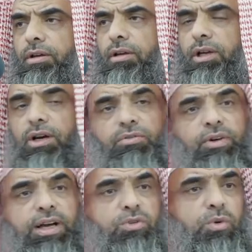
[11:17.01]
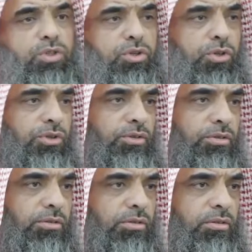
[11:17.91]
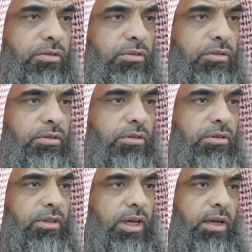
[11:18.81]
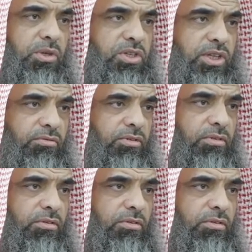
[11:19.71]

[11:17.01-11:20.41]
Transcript: clarifies what's good and what's evil.